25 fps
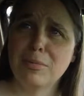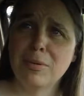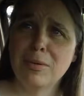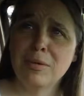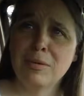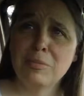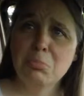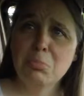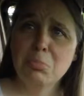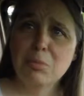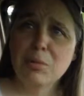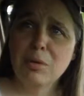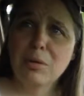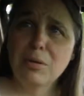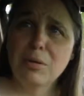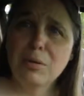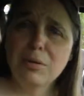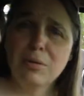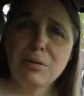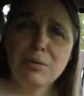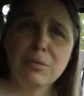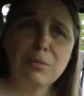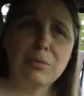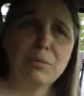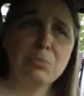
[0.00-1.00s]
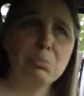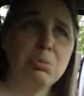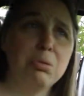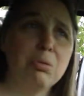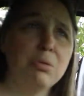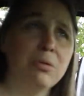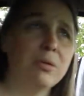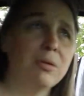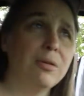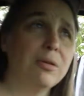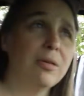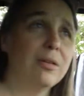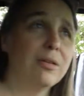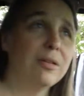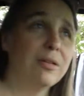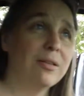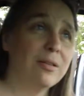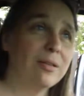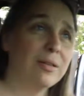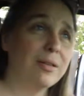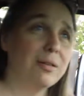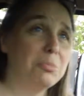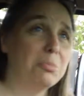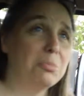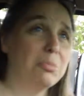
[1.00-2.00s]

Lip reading: What? What would you do